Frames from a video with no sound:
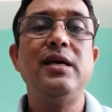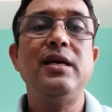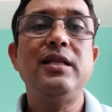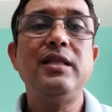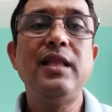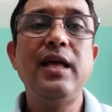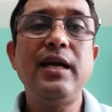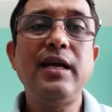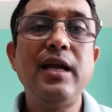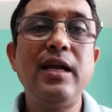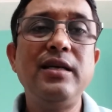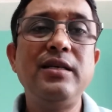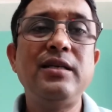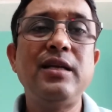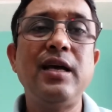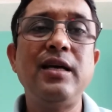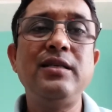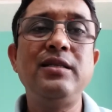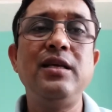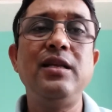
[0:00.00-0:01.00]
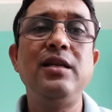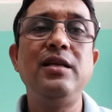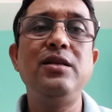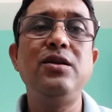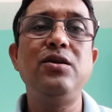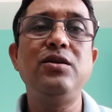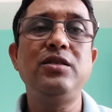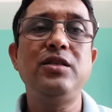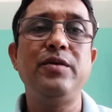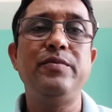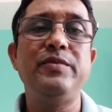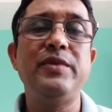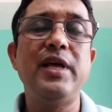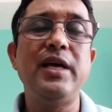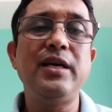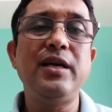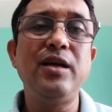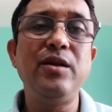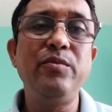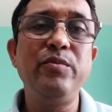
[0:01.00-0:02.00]
They can take the leadership, they
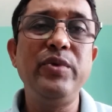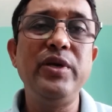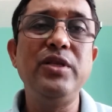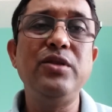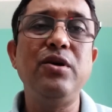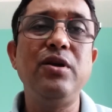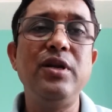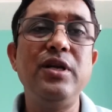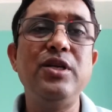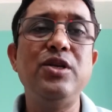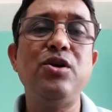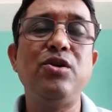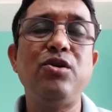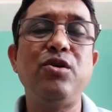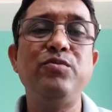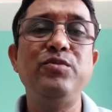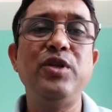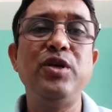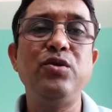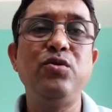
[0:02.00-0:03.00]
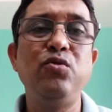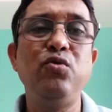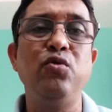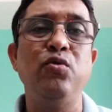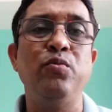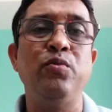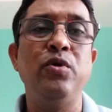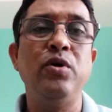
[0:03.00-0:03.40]
can be the leader of the group,